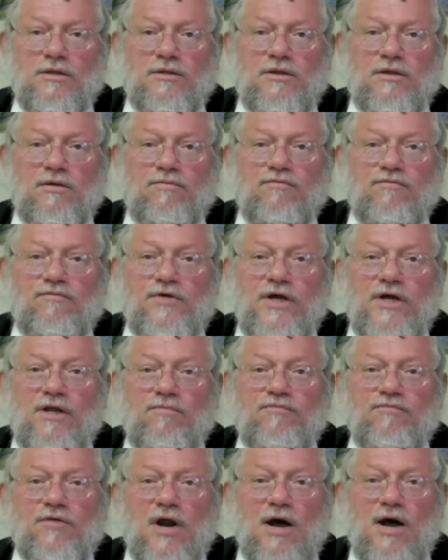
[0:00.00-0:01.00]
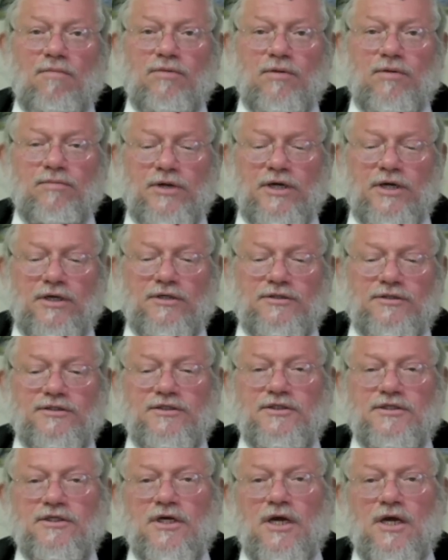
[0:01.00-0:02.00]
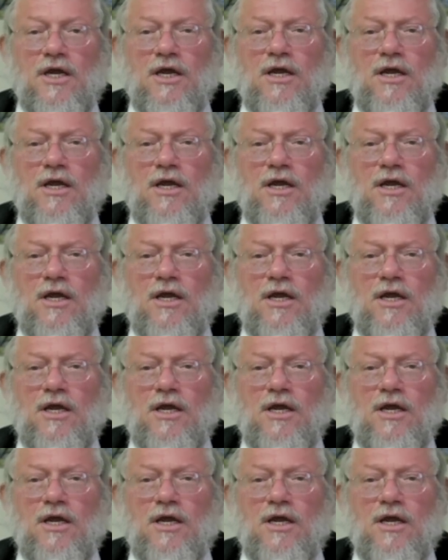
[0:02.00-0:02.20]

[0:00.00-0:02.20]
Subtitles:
The real problem is